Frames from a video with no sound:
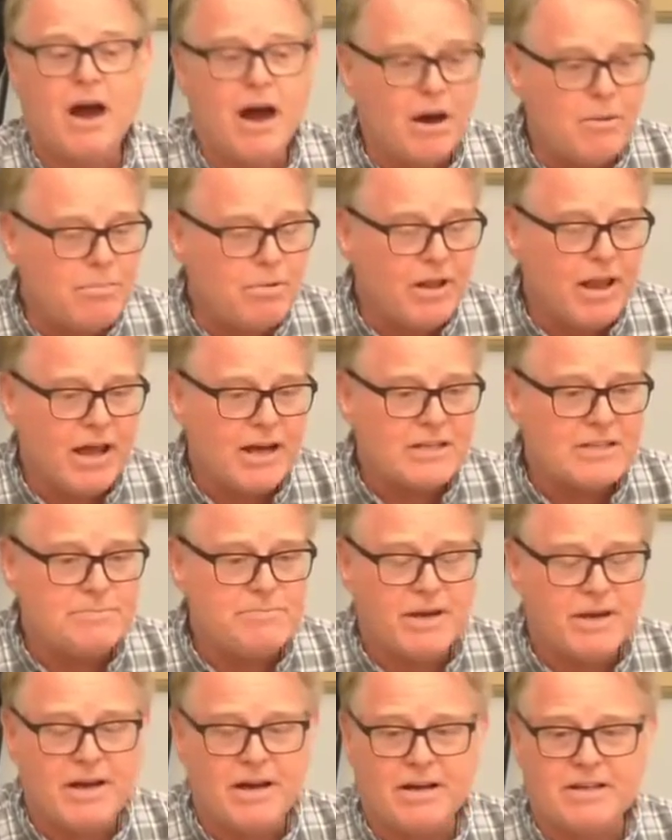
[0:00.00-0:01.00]

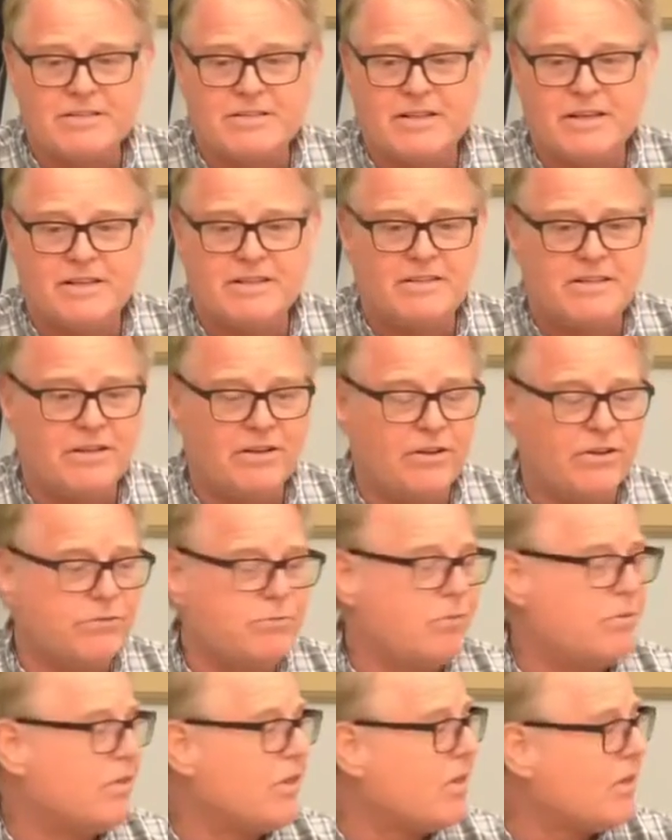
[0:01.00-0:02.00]
Complex because it
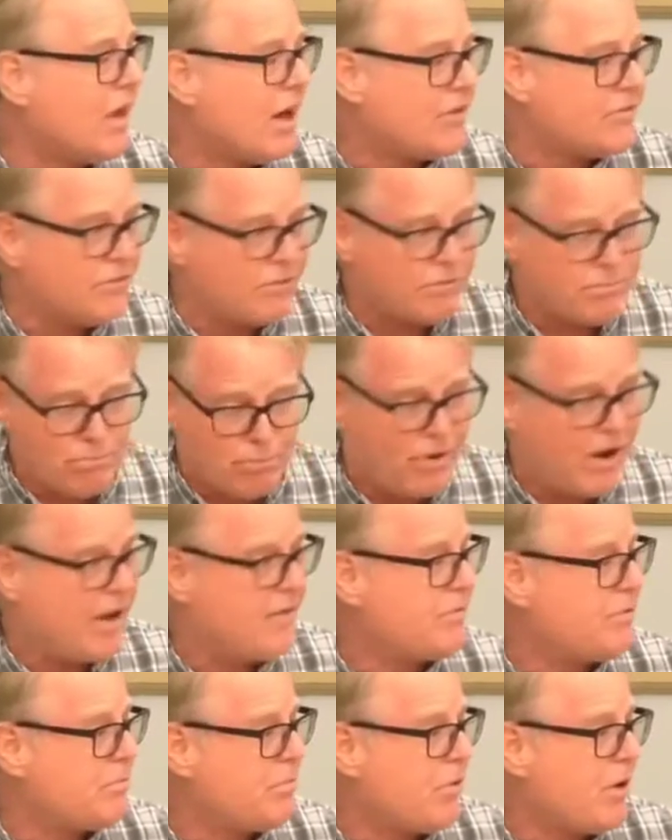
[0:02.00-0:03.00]
deals with lots of
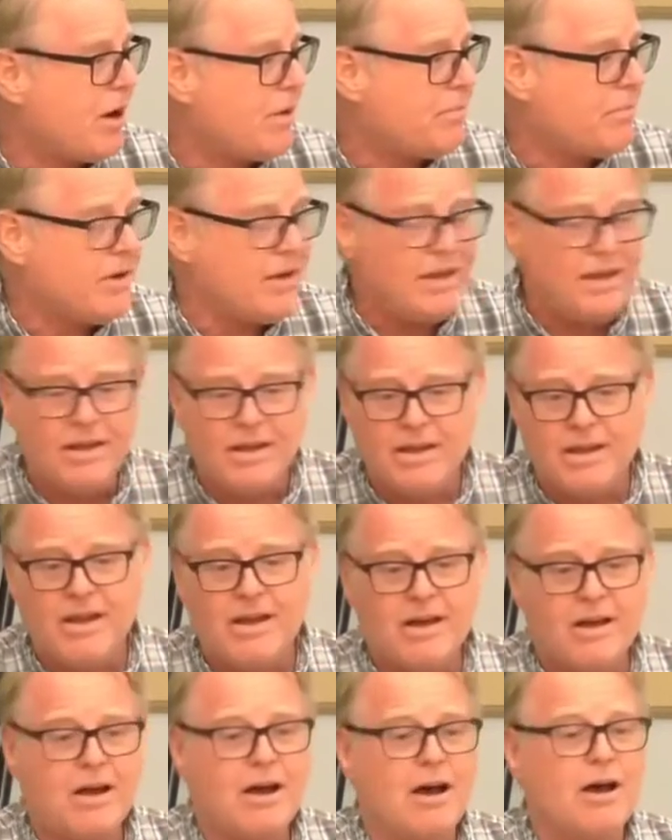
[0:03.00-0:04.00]
private property,
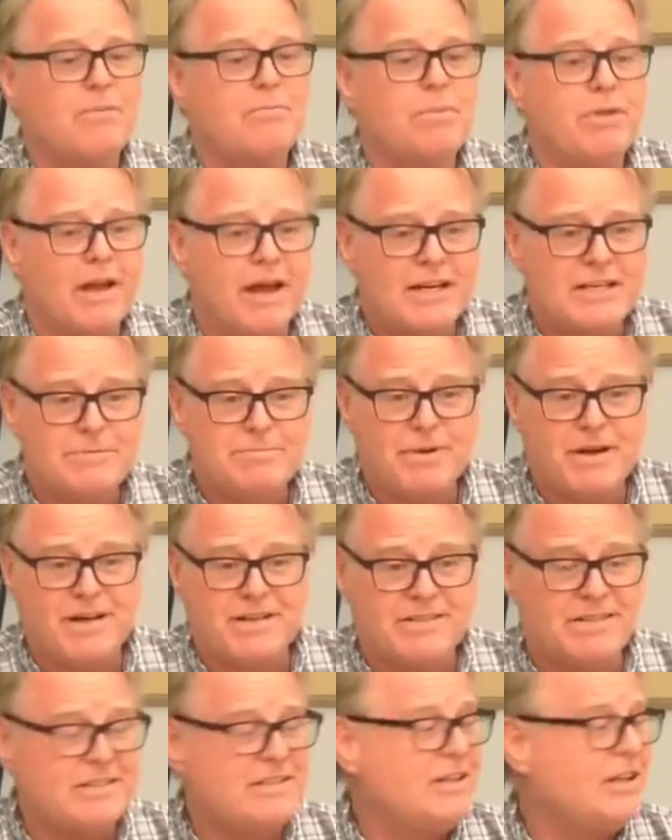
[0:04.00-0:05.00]
complex
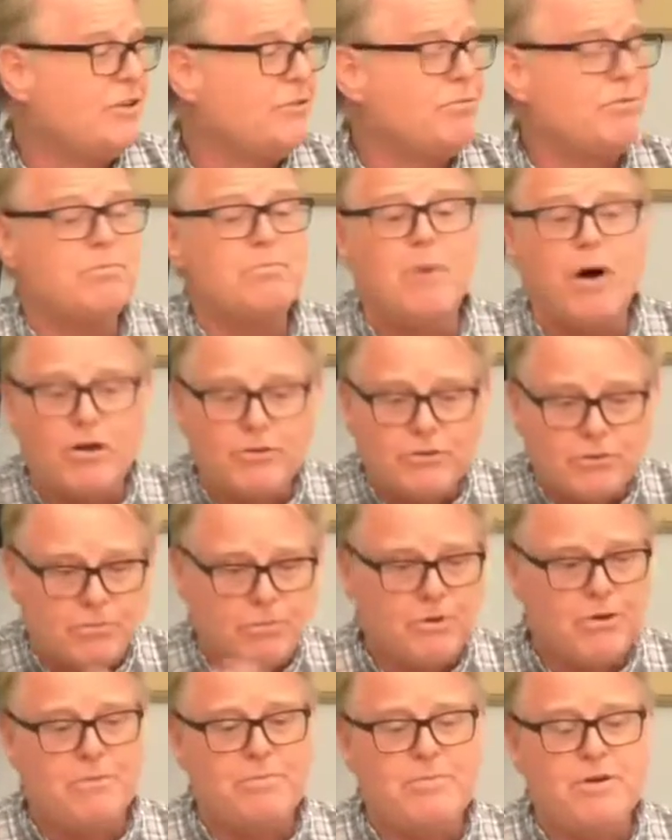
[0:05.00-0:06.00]
because it deals with
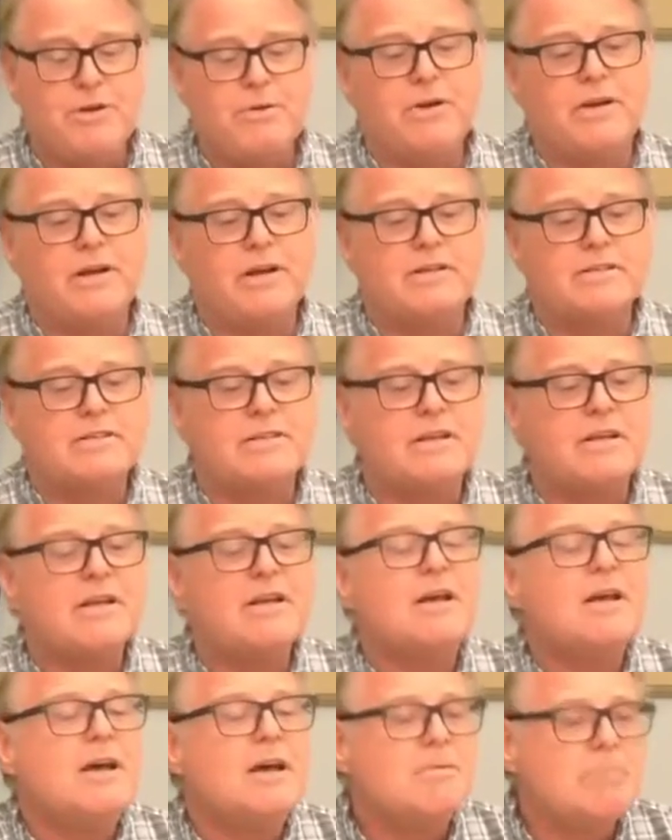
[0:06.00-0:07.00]
multiple communities.
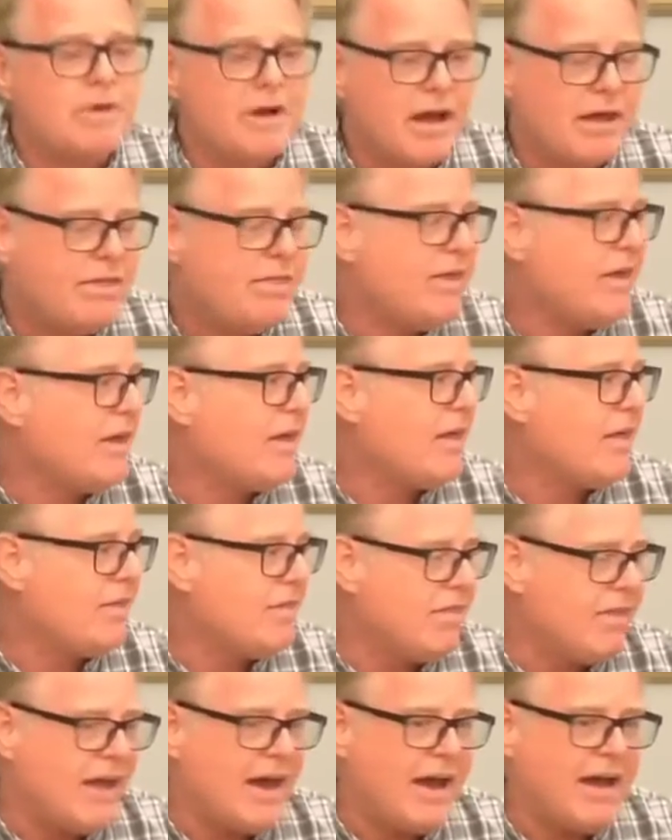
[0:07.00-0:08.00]
But I think
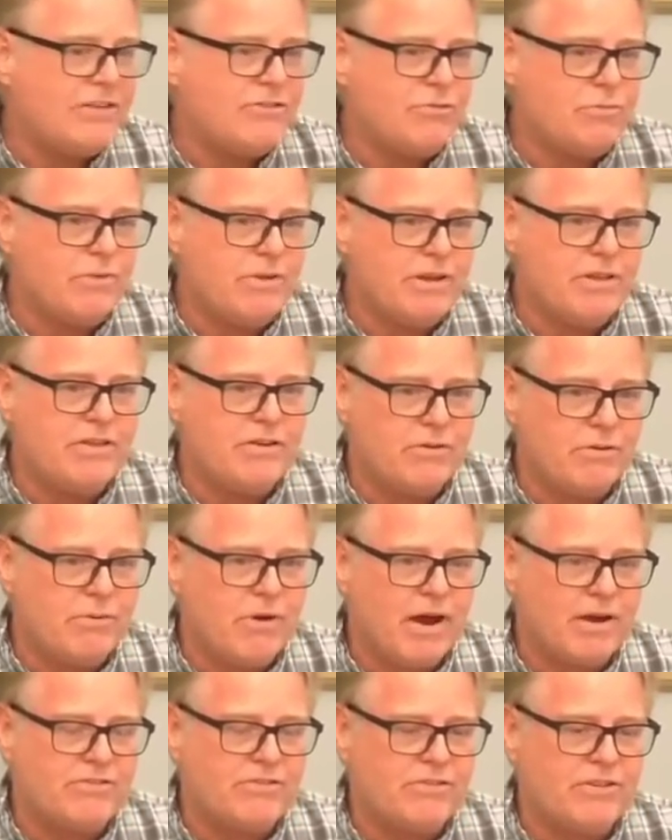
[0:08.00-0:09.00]
that's really the
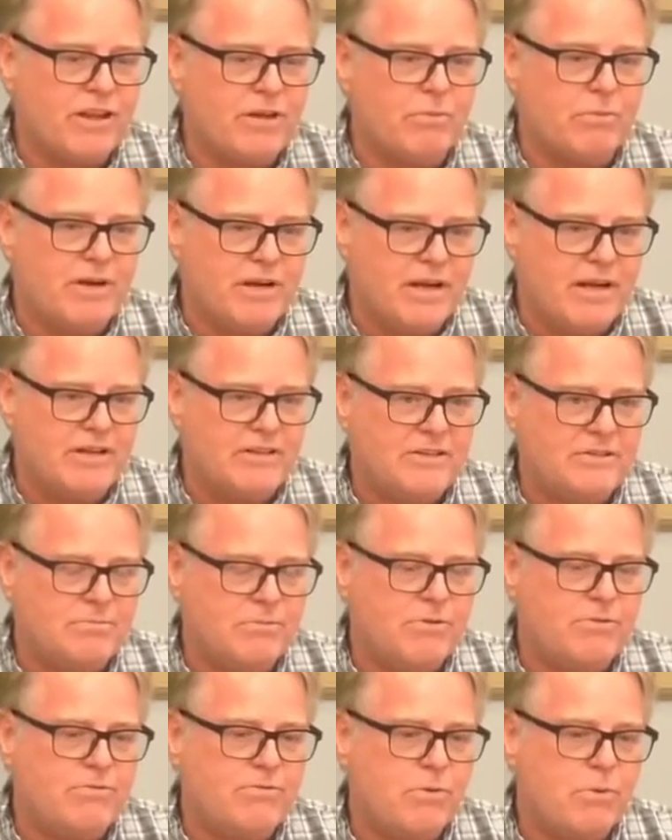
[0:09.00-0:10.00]
direction that we need
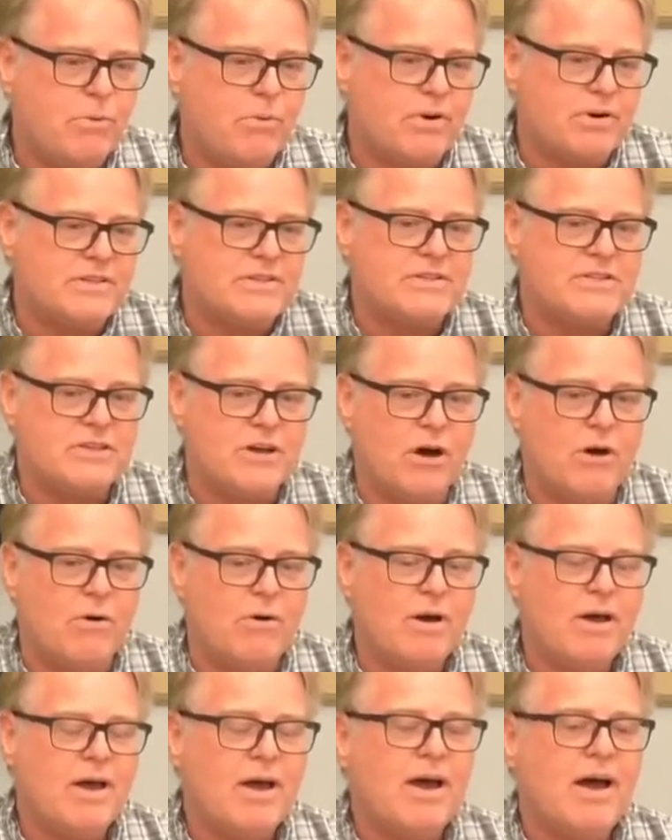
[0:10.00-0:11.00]
to move forward. And
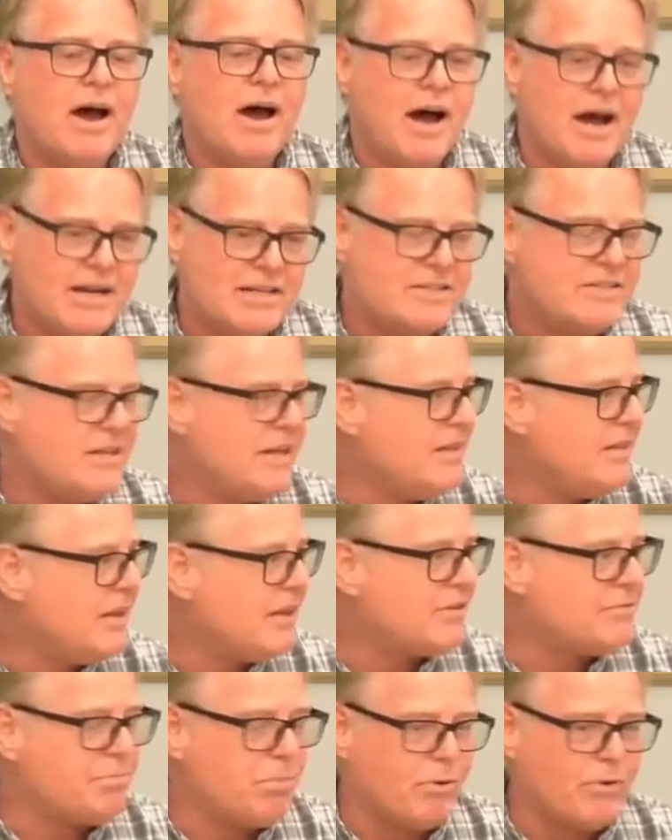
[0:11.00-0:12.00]
so I see
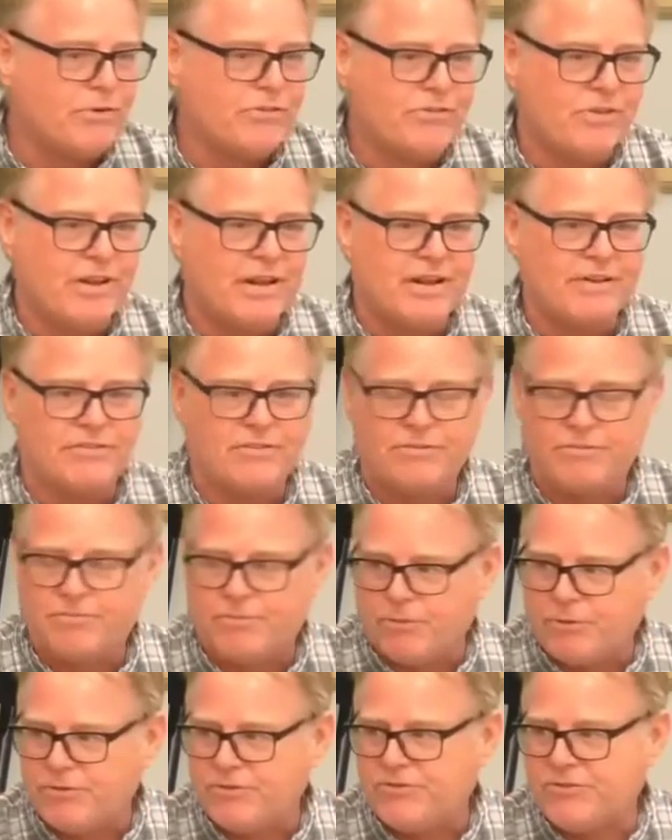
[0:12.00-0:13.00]
this personally as the
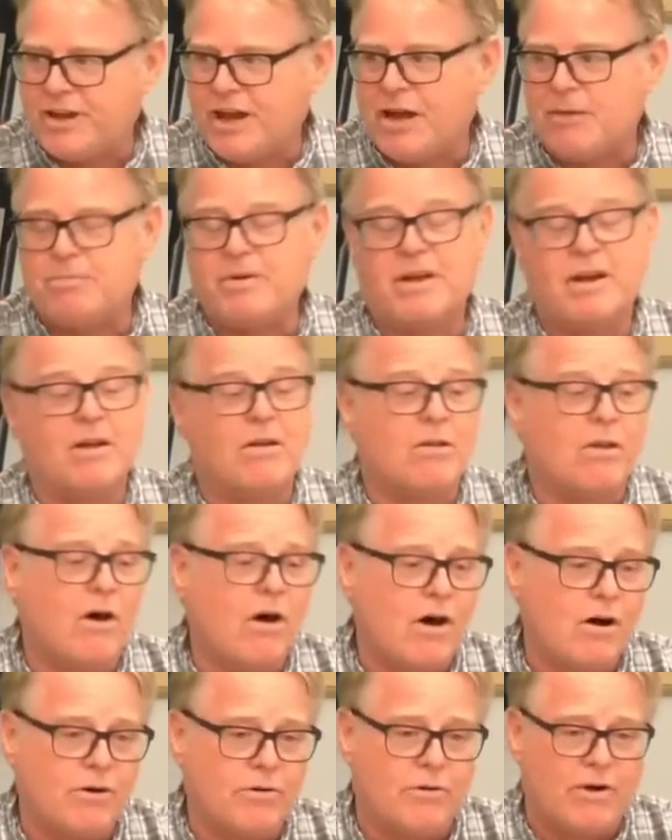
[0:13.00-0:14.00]
first step in a
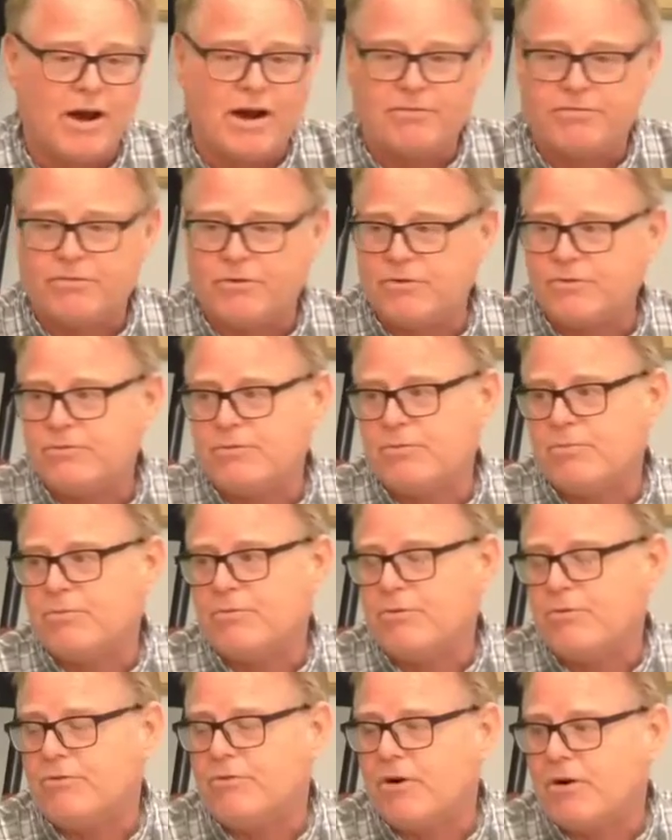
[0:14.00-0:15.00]
longer effort to
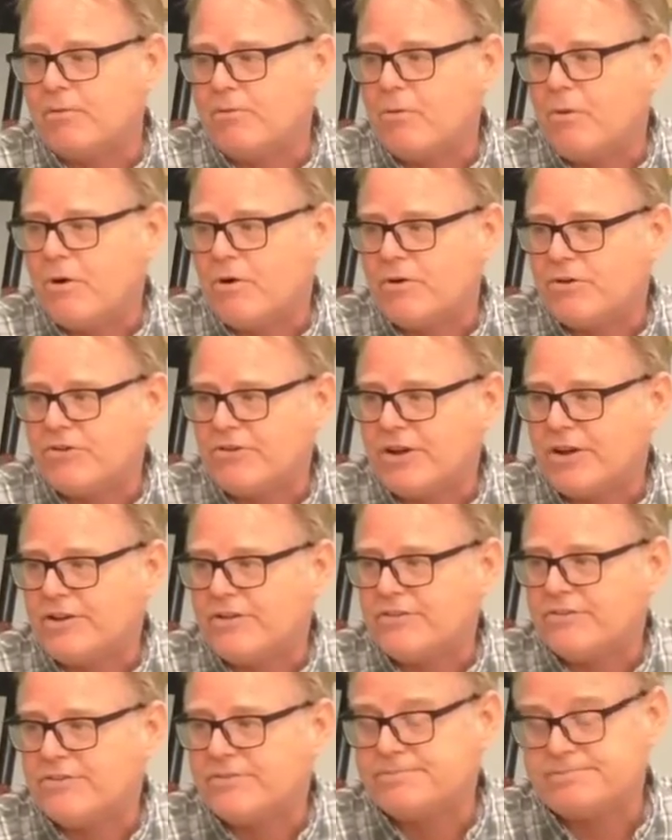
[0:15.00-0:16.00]
improve our
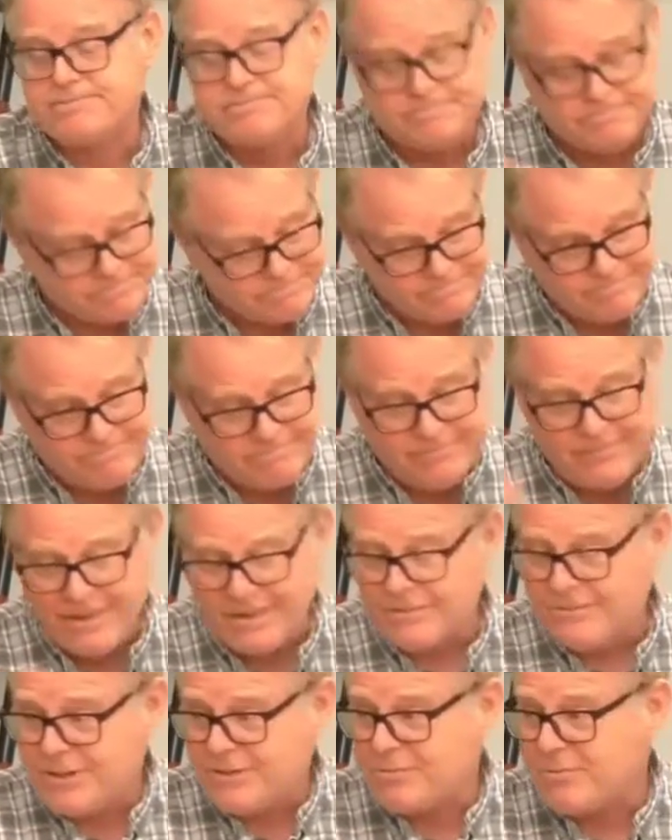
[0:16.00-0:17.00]
watersheds.
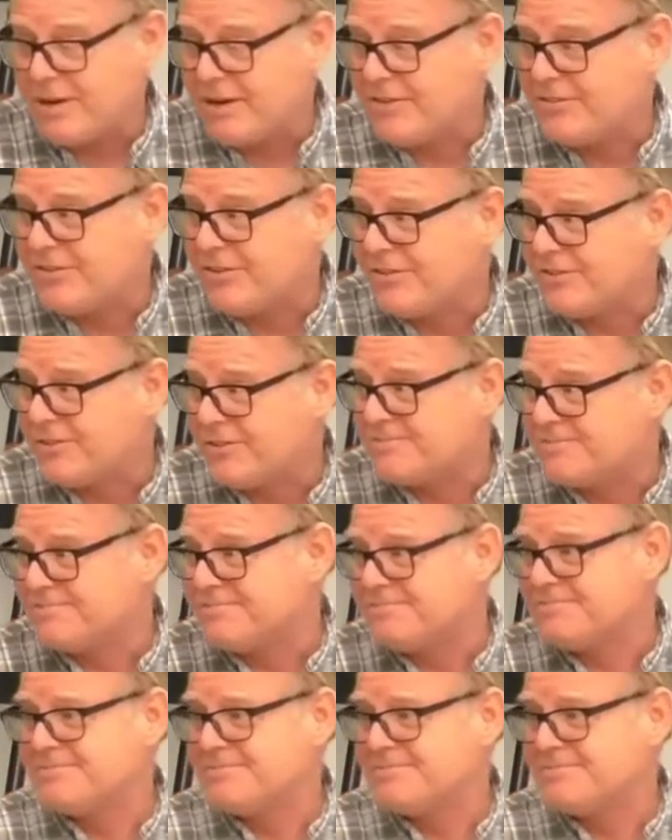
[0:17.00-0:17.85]
That's my decision.